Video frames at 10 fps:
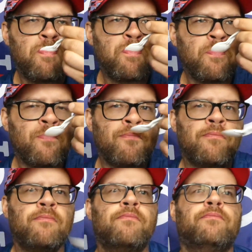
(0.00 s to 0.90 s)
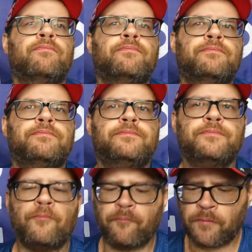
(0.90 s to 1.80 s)

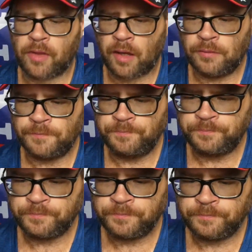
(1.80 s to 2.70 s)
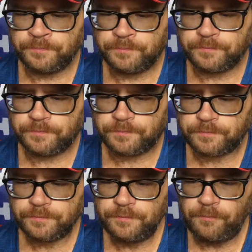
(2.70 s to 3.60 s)

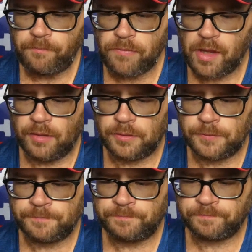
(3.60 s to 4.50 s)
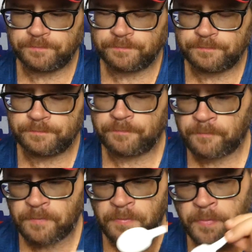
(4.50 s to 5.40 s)

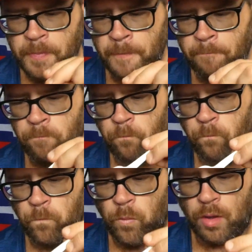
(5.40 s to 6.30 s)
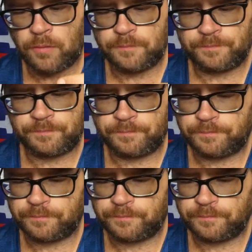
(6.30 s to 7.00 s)
Nobody speaks.